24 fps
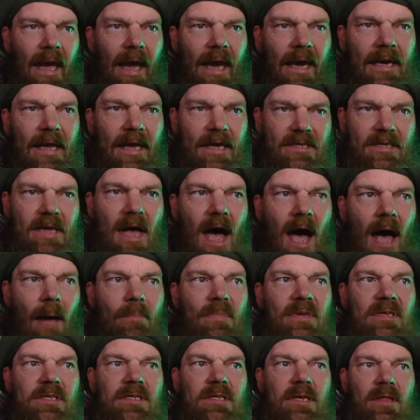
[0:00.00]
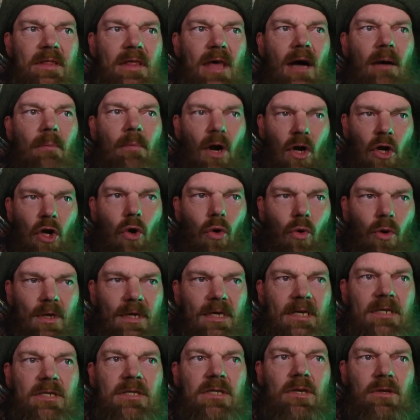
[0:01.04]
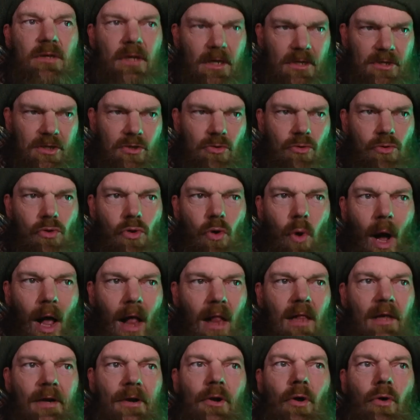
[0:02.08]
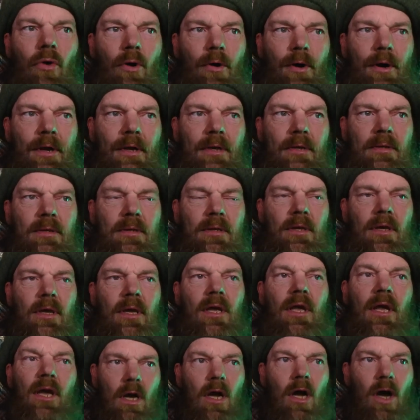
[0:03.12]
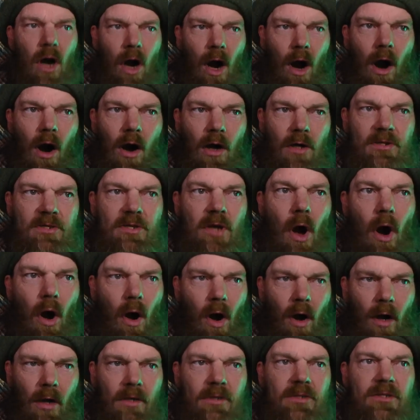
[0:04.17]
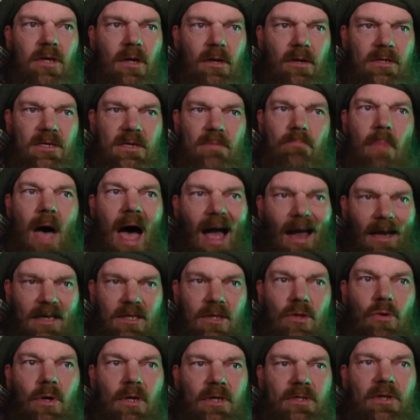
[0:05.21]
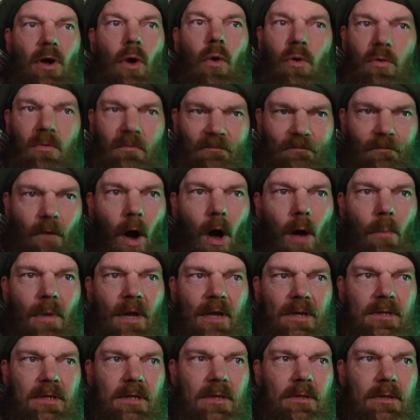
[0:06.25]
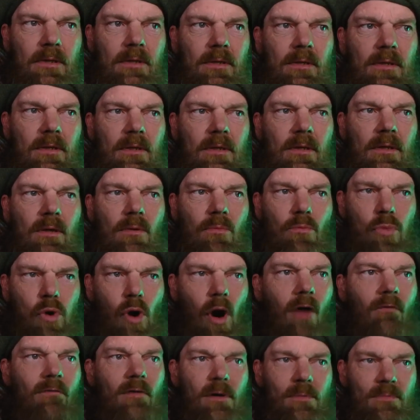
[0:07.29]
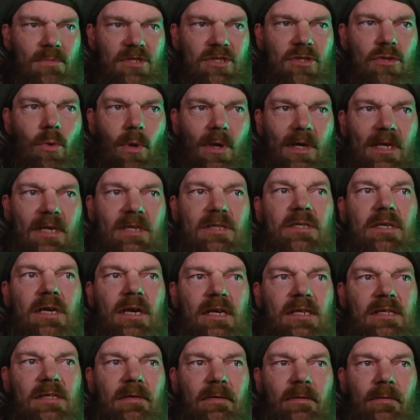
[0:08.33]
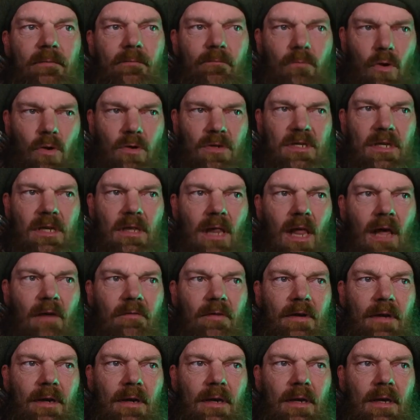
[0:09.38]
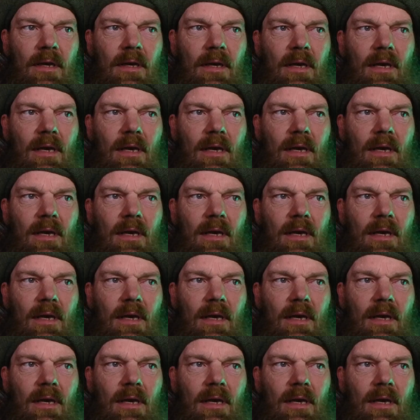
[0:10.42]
It has happened to them according to the true allegory. A dog turns back to its own vomit. Proverbs 26, verse 11.